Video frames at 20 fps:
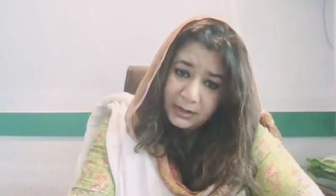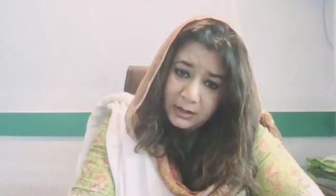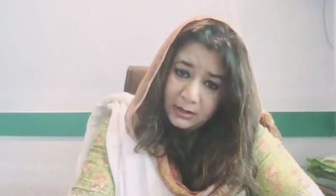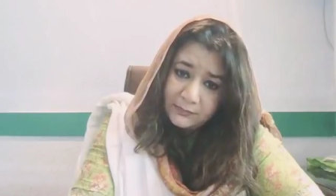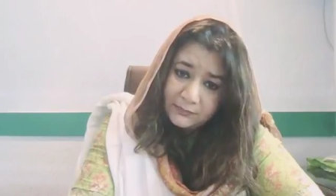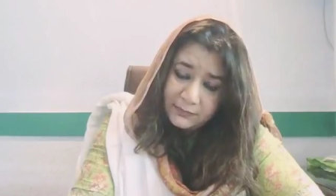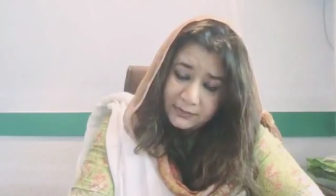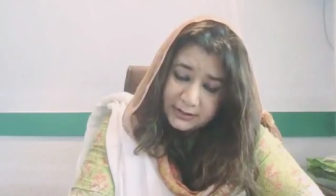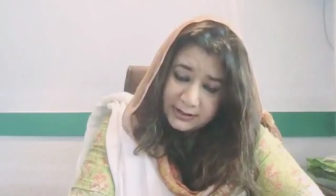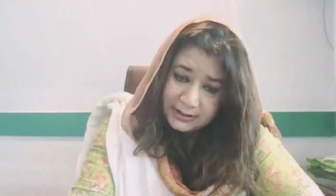
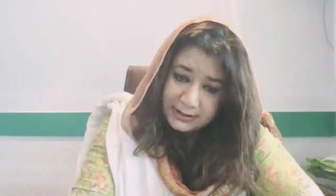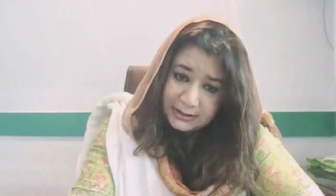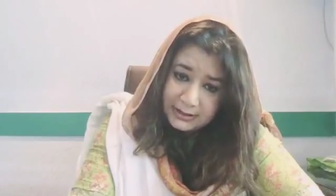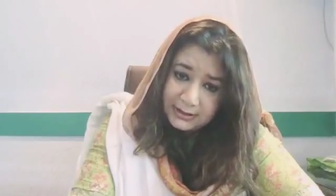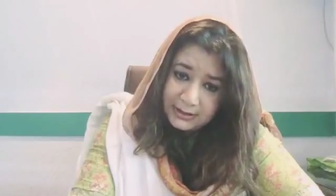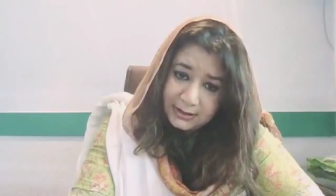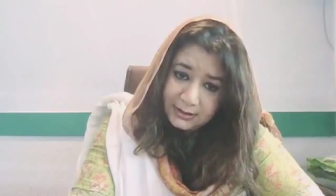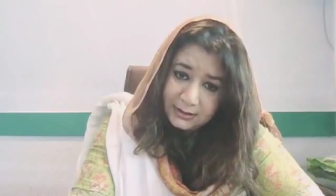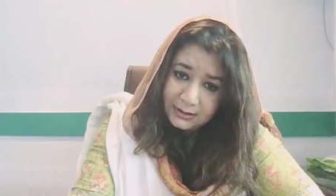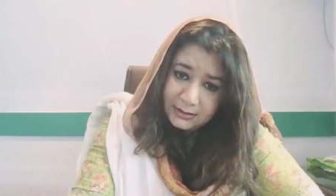for
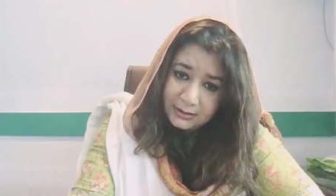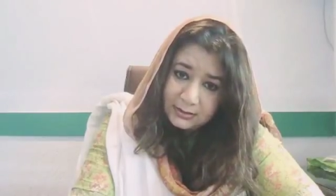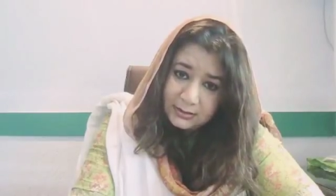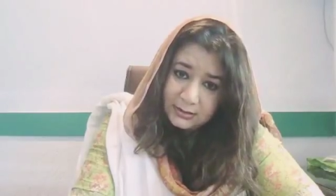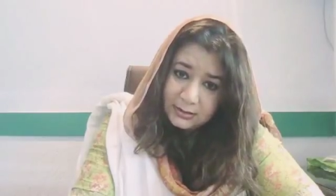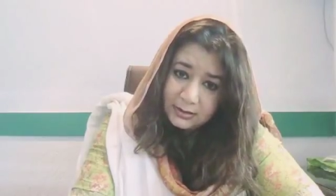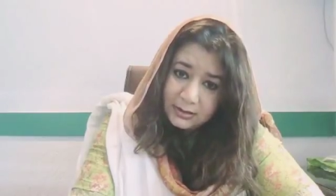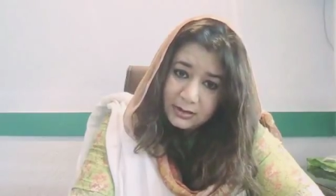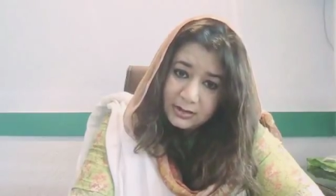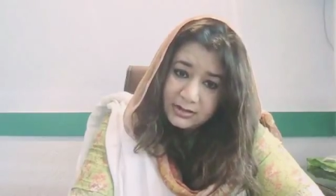killing
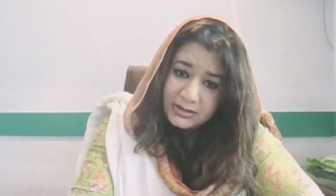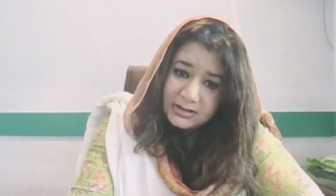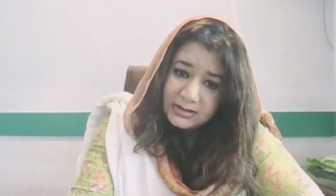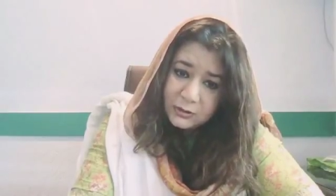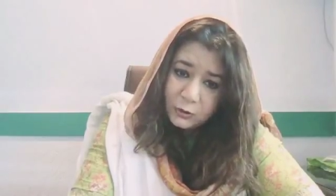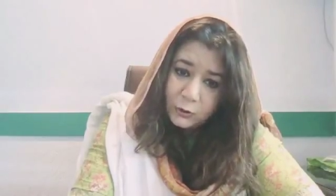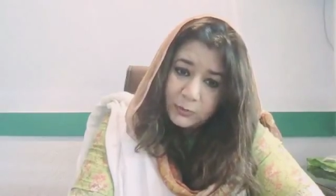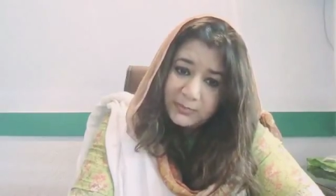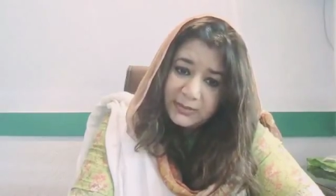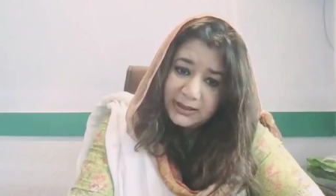
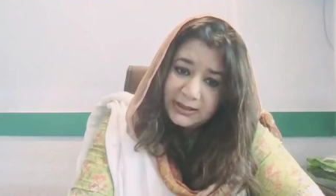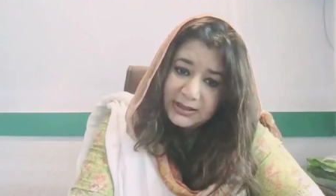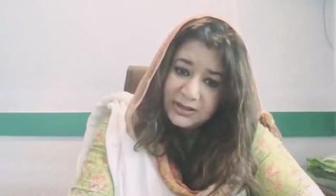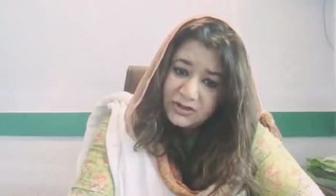so many